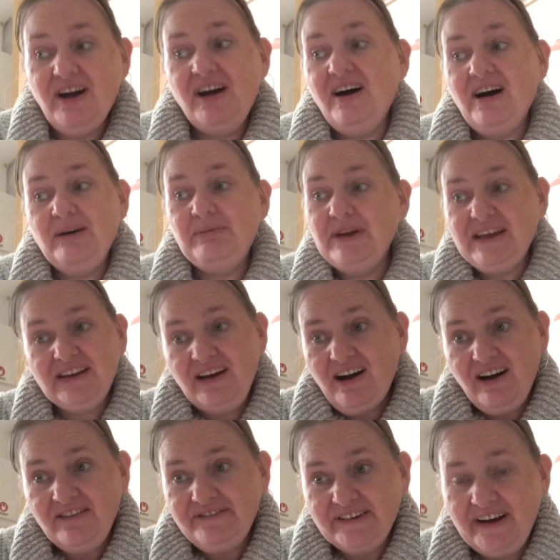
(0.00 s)
a week and a
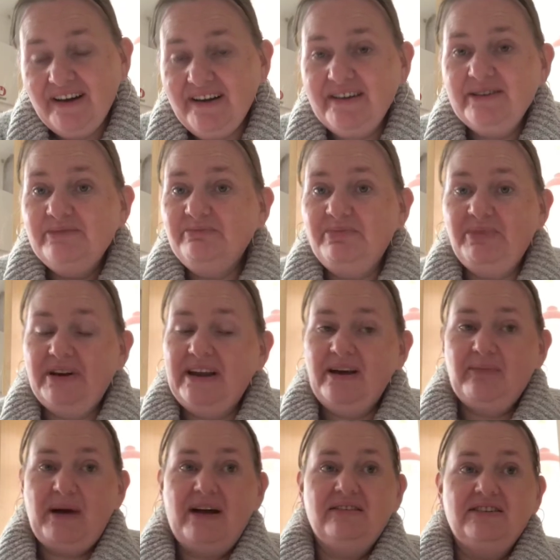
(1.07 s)
half ago, but now
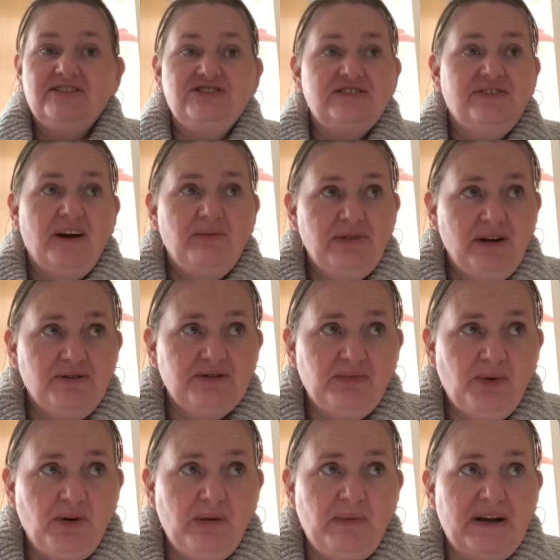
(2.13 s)
apparently she's fine with the older
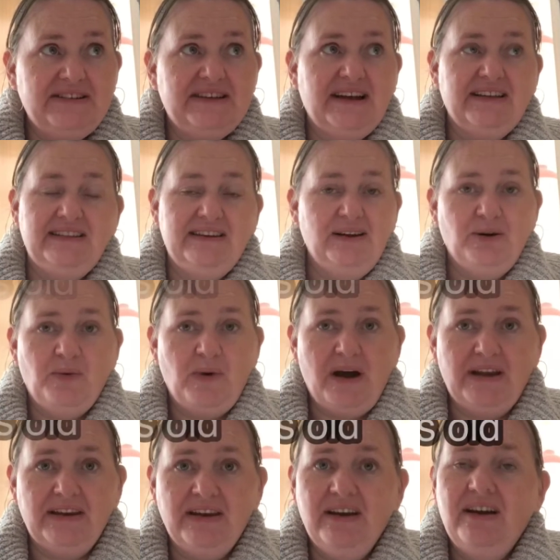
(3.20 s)
boy, but attacking the little one.
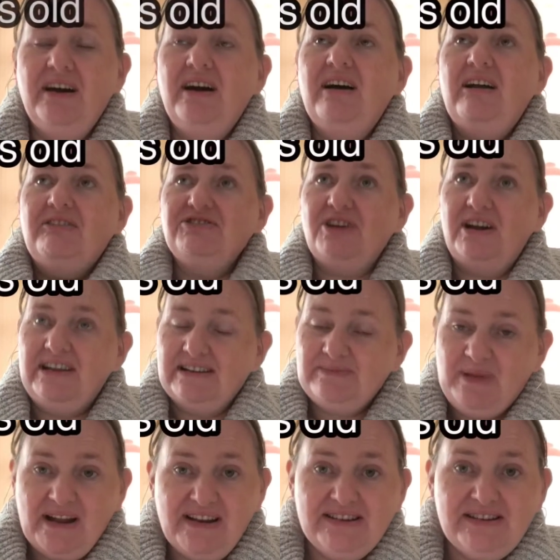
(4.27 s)
And I tried to
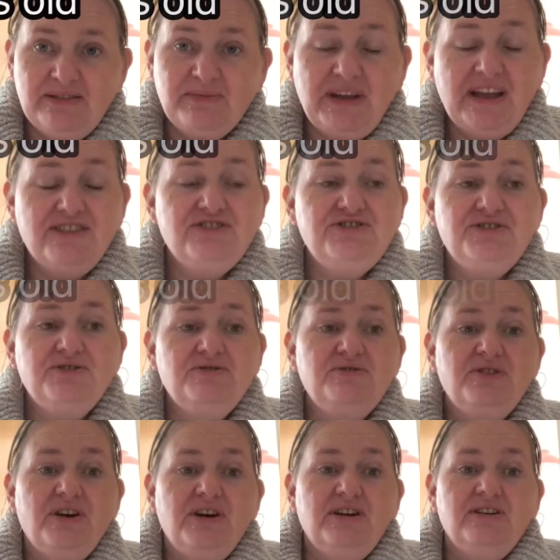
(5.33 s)
explain to them, kittens do
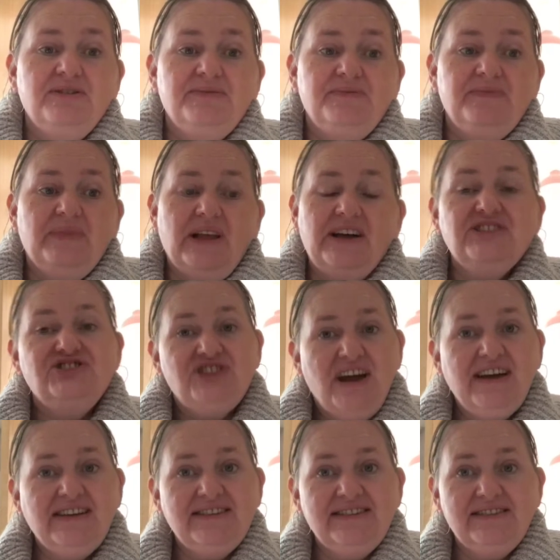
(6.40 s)
like
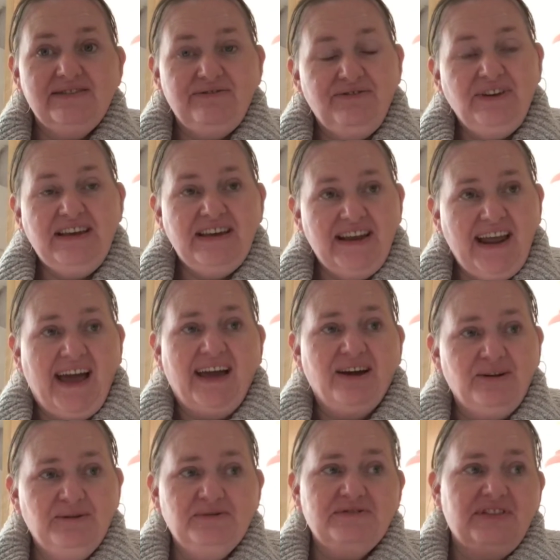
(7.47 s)
chase feet and
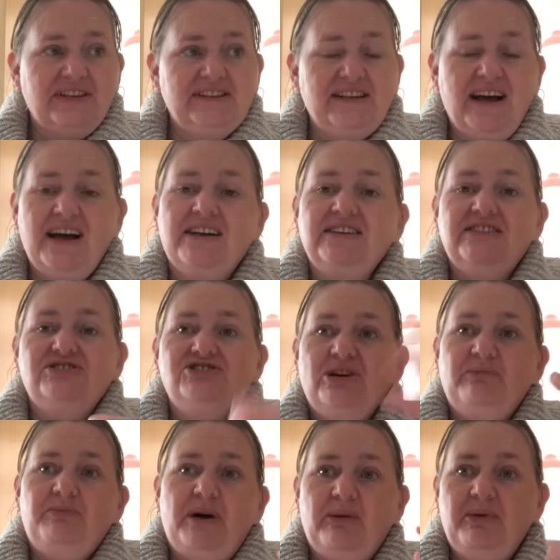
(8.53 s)
ankles and things like that, and then
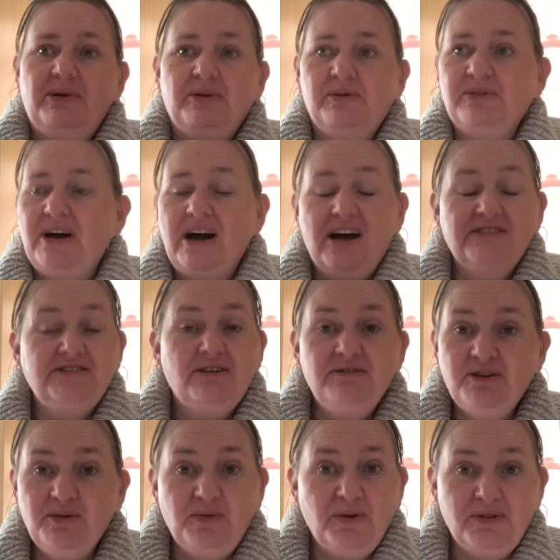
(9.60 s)
jump up and all that. I don't
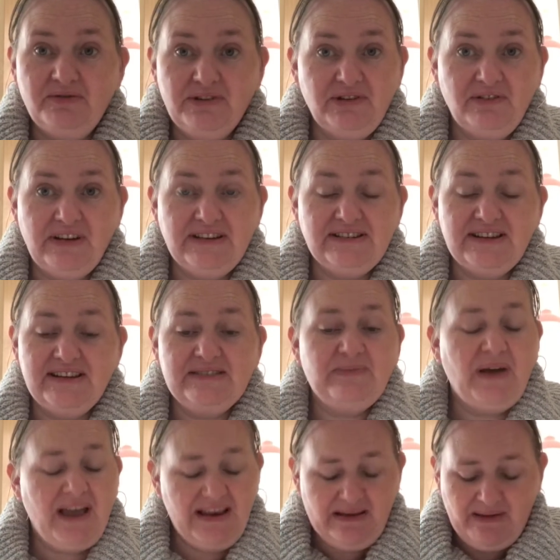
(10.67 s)
know what the real reason is, but
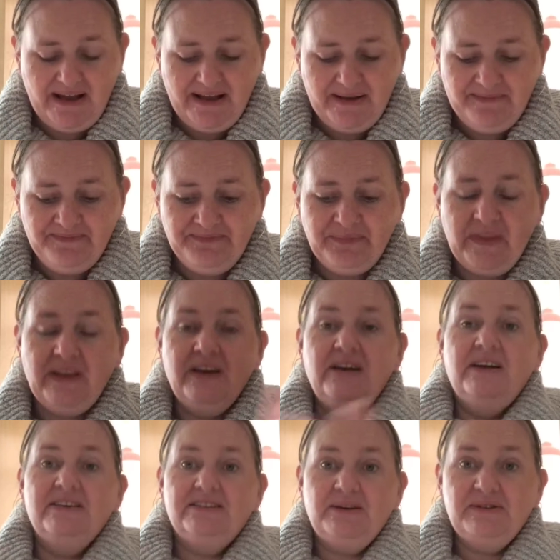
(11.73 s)
anyway,
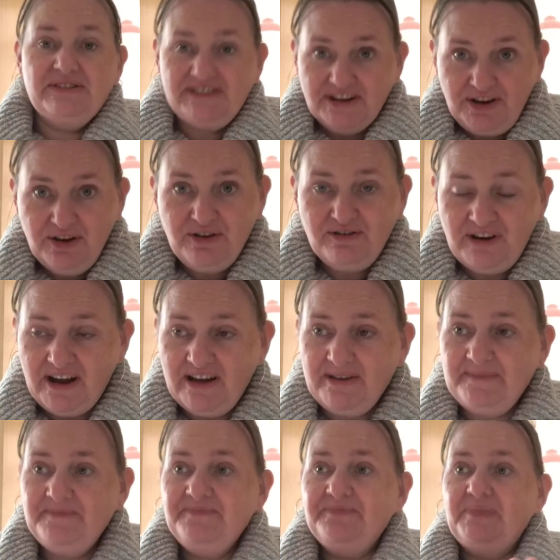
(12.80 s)
so it's Sakura,
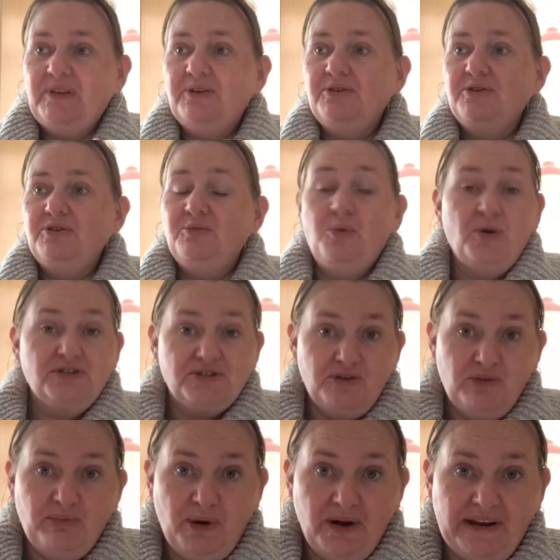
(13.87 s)
who was
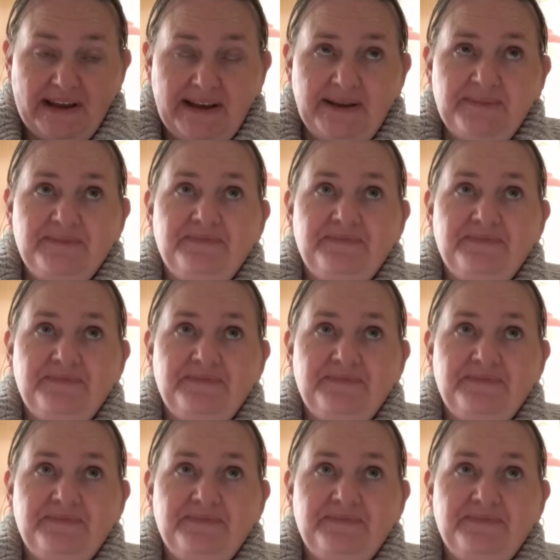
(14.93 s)
called Bonnie.